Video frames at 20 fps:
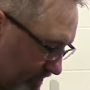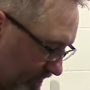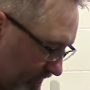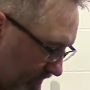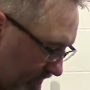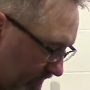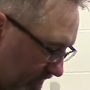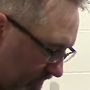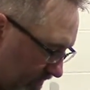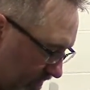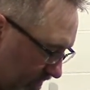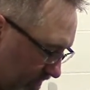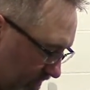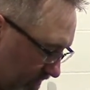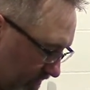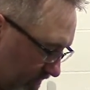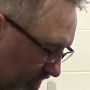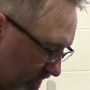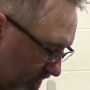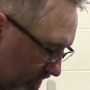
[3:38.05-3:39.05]

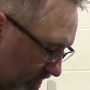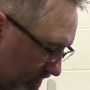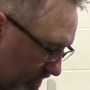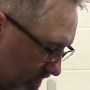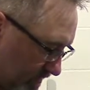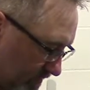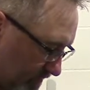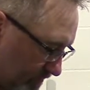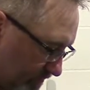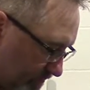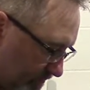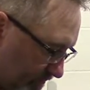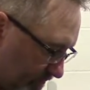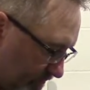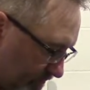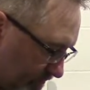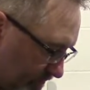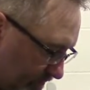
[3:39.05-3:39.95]
(silence)